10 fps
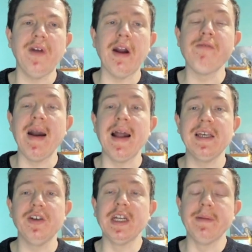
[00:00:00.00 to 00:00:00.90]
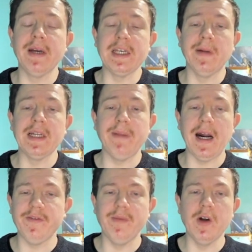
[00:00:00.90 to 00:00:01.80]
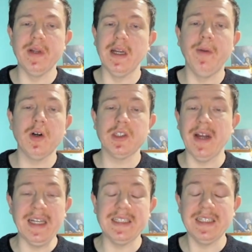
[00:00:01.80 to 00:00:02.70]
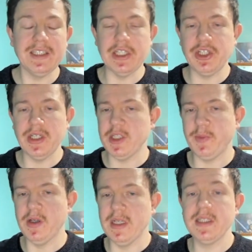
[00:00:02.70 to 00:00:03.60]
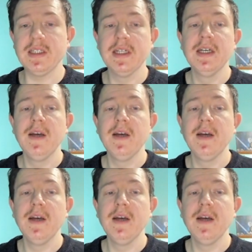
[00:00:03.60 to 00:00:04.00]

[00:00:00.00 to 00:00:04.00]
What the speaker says: very rarely you're going to make your money back from opening a box of any TCG, let's be honest.